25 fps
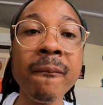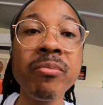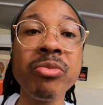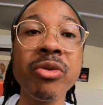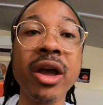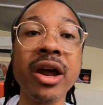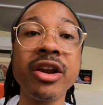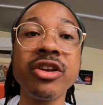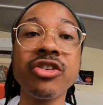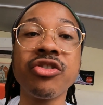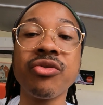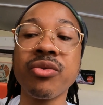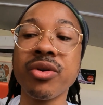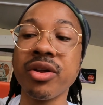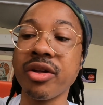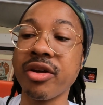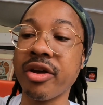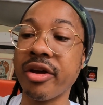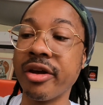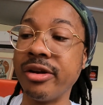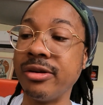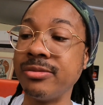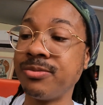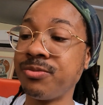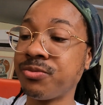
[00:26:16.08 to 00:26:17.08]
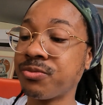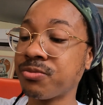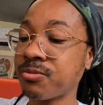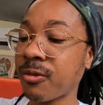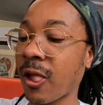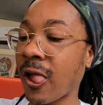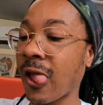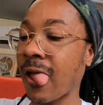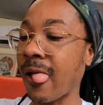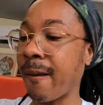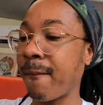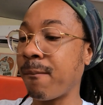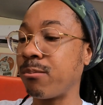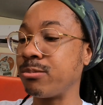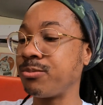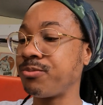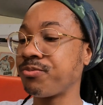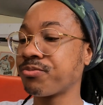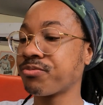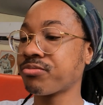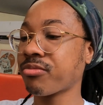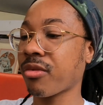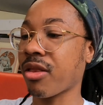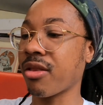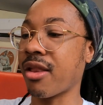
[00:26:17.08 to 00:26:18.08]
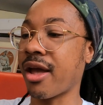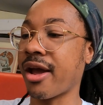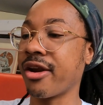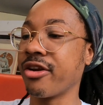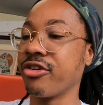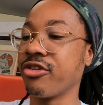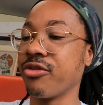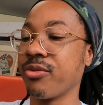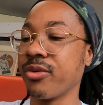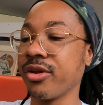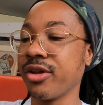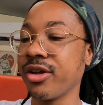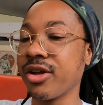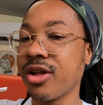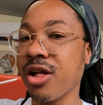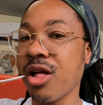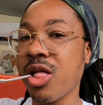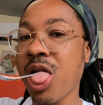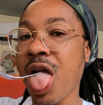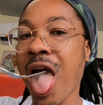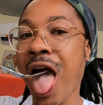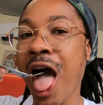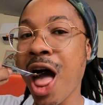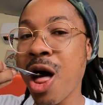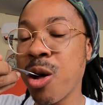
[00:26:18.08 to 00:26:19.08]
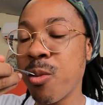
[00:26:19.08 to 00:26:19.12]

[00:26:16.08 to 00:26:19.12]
That is really good. That is really good.